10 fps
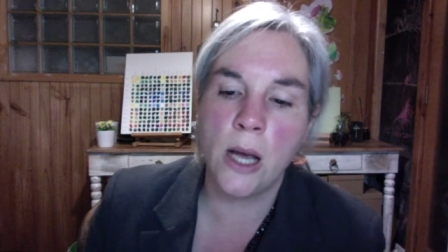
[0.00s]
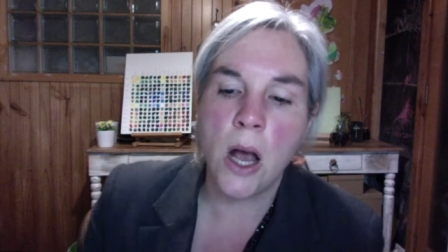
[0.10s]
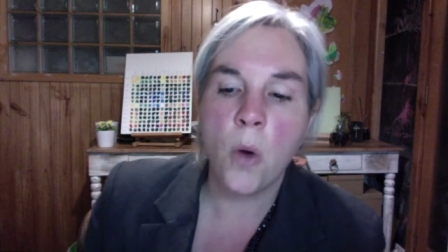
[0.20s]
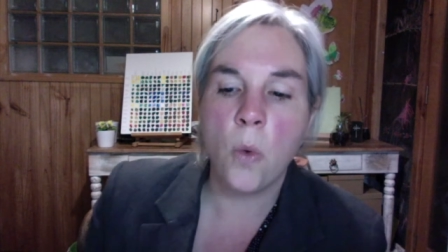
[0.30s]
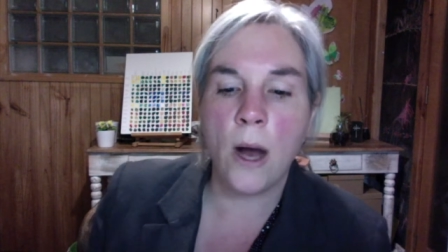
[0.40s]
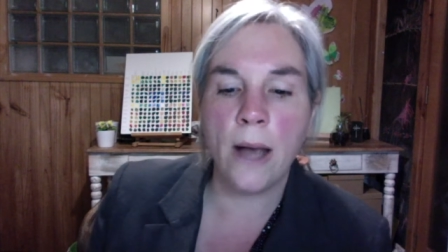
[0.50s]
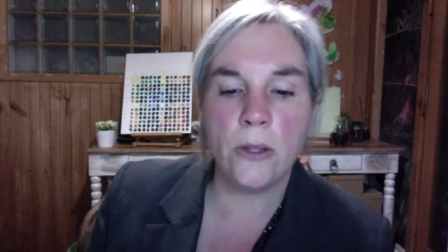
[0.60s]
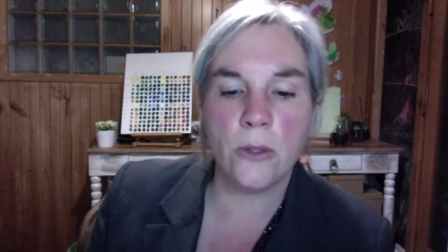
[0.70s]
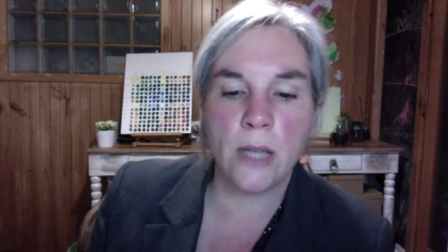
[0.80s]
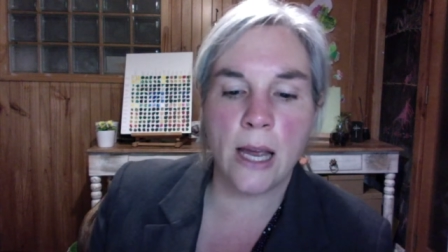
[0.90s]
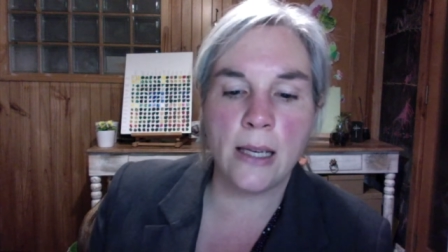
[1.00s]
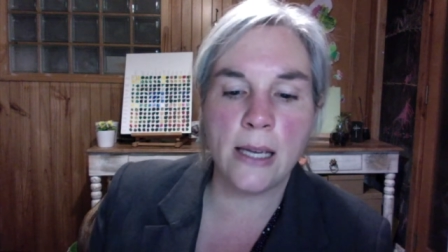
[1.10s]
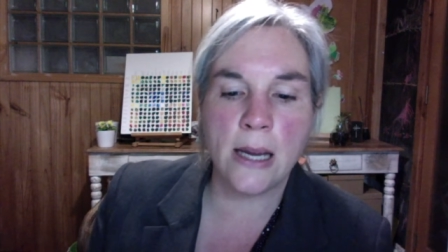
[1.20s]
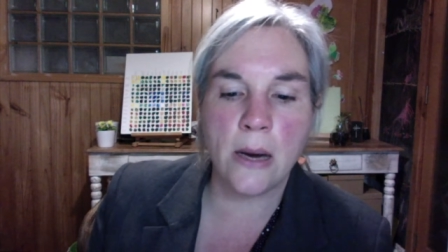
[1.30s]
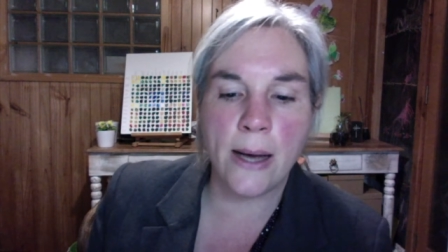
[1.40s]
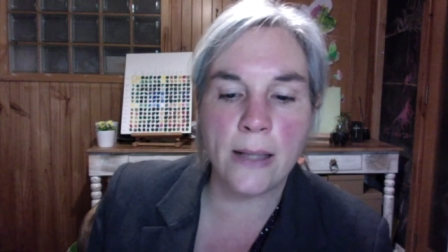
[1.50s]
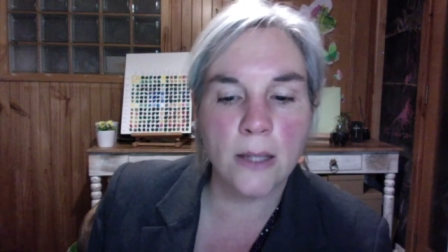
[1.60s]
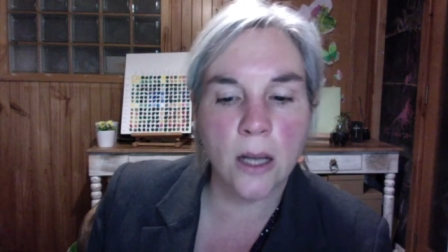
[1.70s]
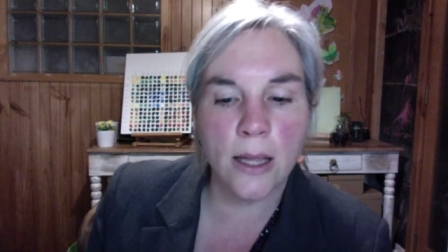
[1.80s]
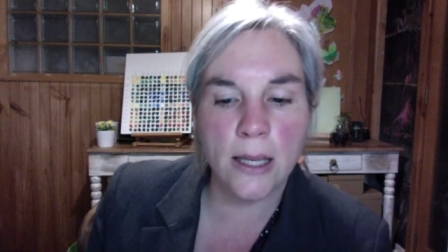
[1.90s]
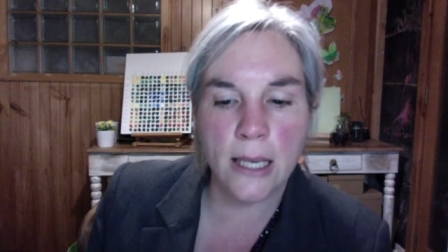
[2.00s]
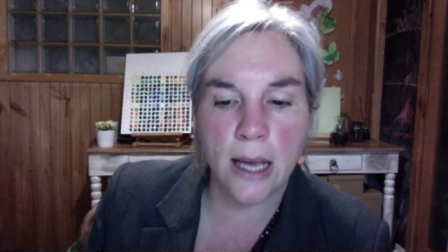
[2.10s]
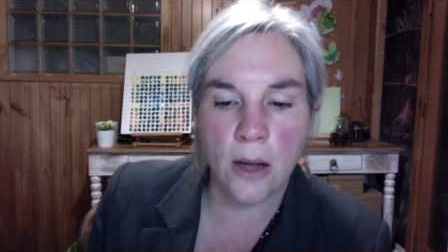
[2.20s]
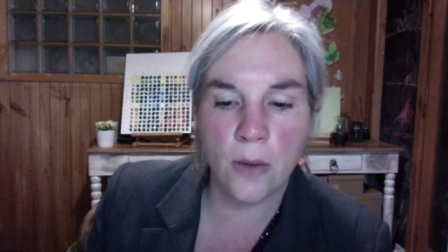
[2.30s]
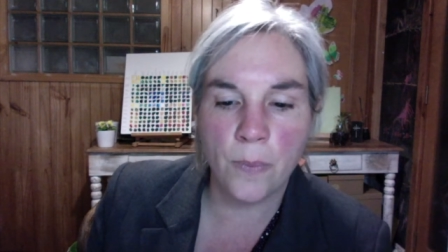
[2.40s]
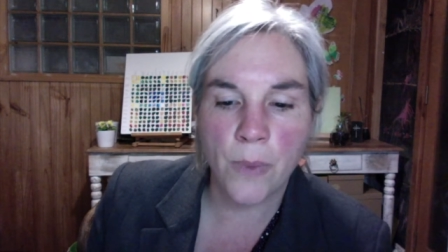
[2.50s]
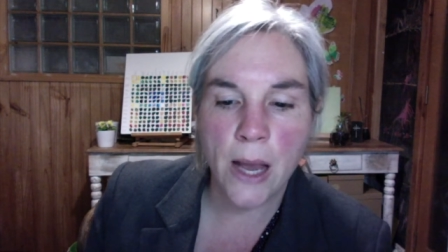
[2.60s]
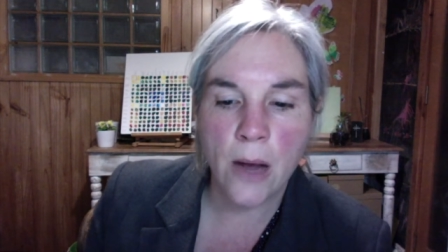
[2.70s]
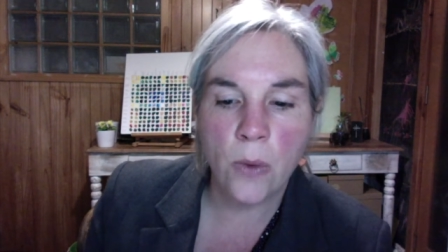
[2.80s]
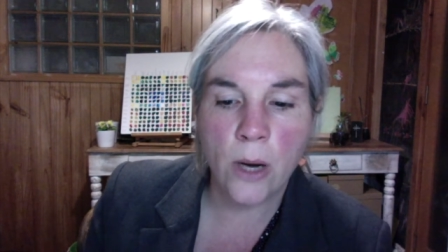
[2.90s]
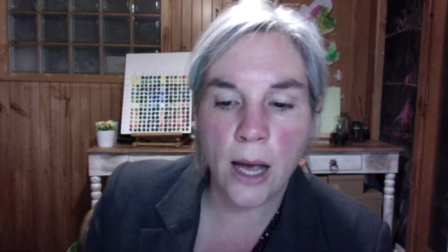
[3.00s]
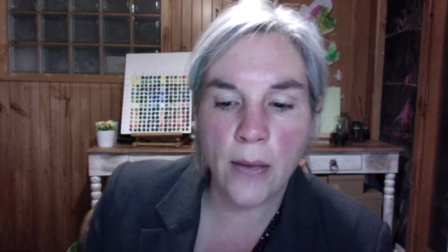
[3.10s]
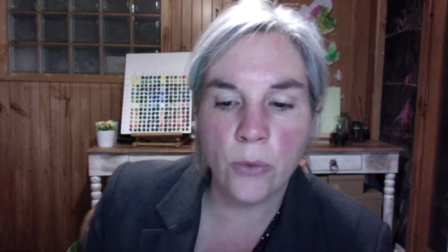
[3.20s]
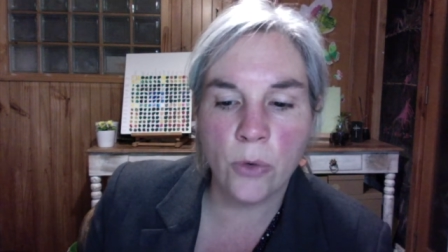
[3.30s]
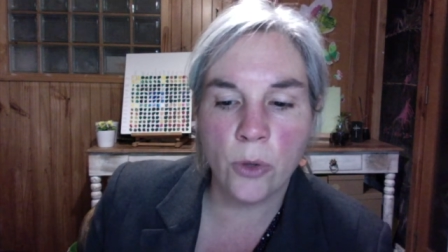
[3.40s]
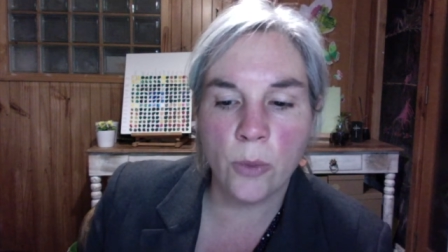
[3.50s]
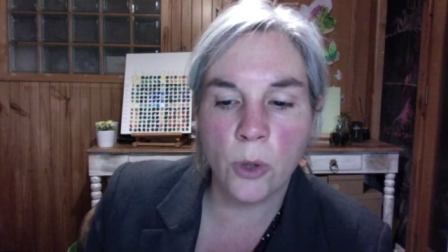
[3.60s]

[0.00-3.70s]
Why are you standing here outside the town when I have a room